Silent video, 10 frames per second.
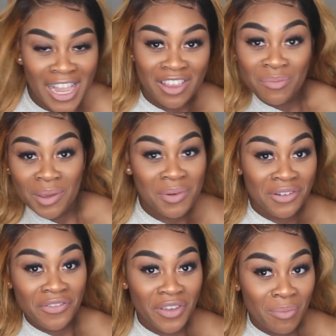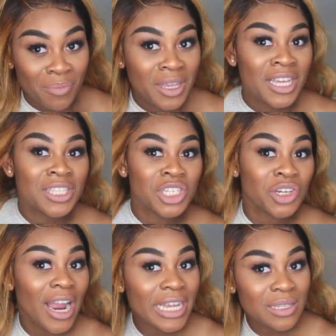giving me a bit of vim to
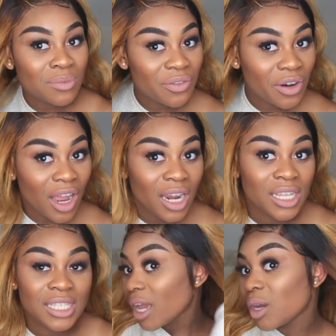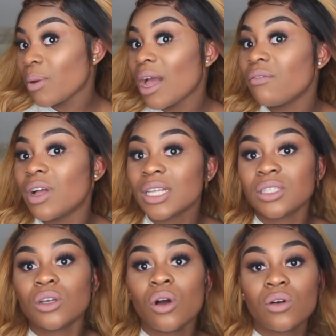try some different colors. Anyway, I've got
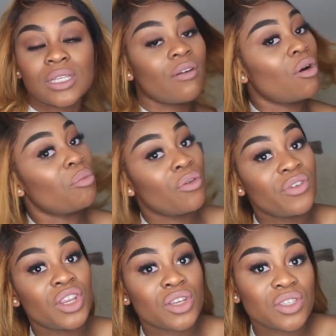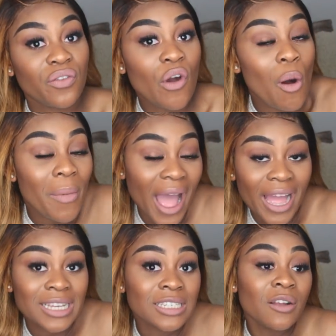to go because I've got more videos to film,
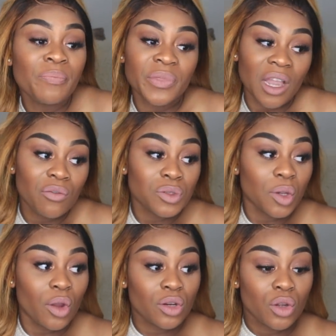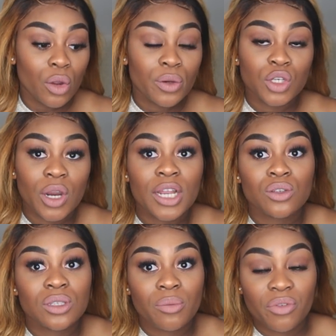and I've also got to go and try and
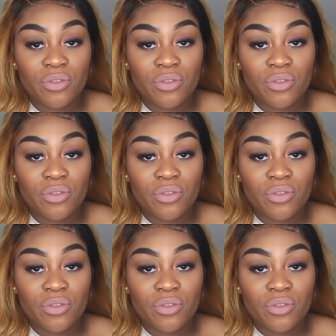do some